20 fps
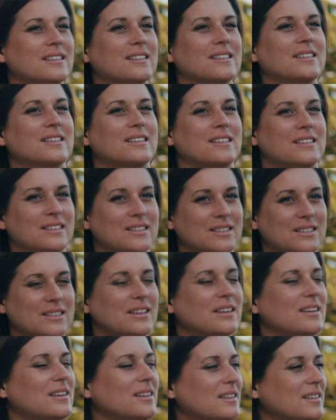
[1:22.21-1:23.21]

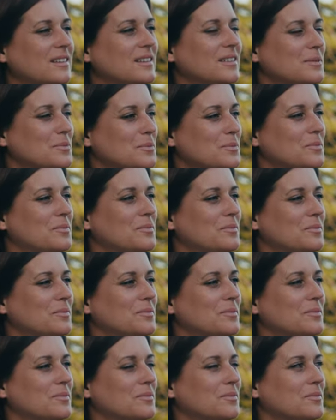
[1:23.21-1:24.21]

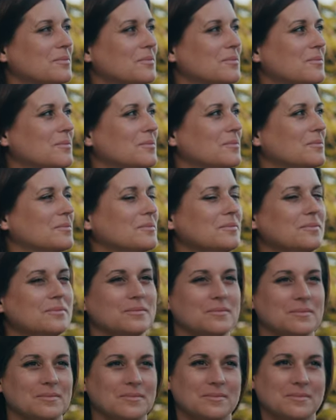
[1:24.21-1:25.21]

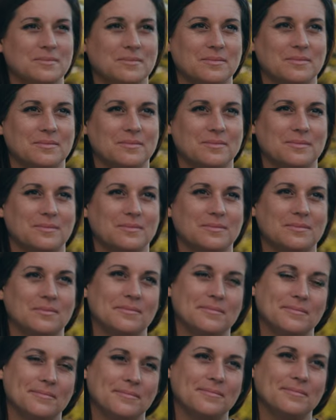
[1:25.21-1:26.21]

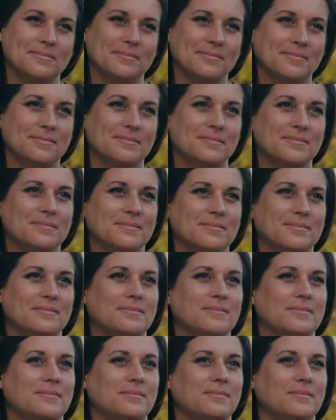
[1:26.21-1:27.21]

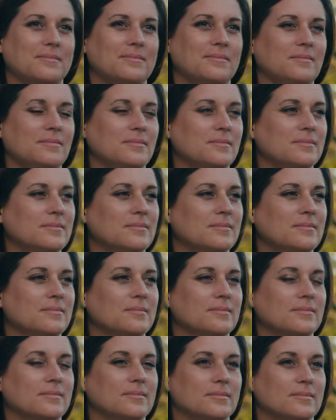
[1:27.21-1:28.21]

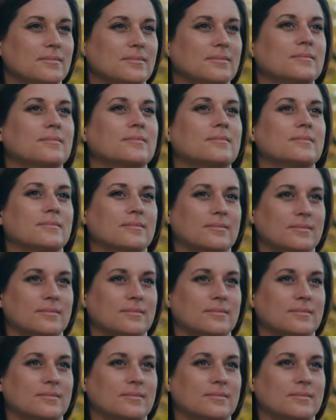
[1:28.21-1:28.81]
The person shown says nothing.